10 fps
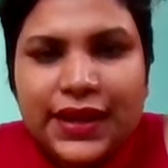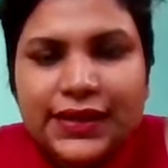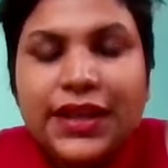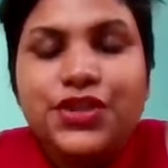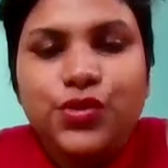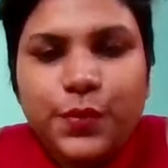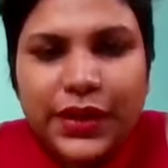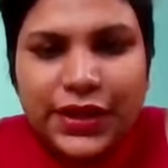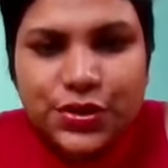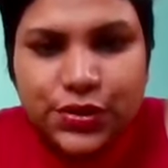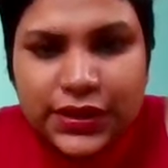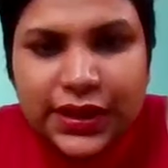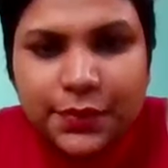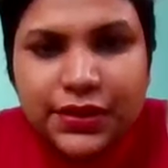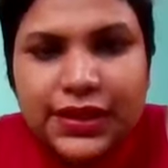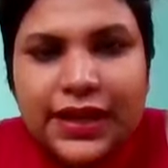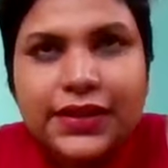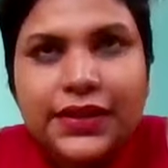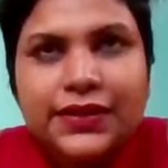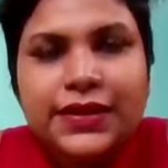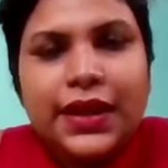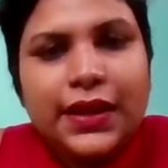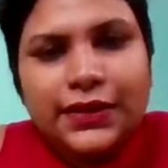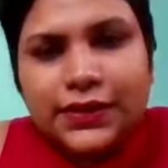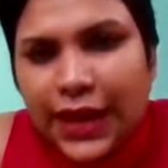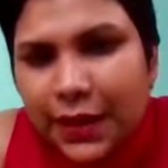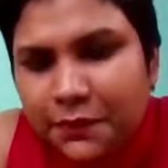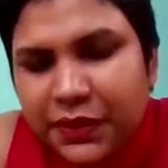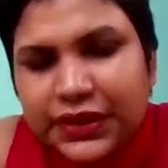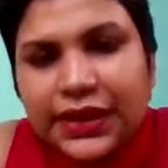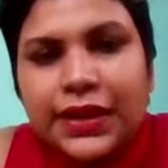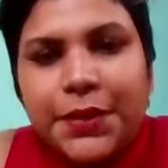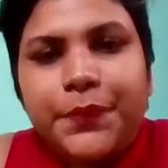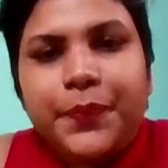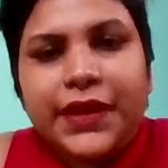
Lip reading: that you bring to the table, that is empathy,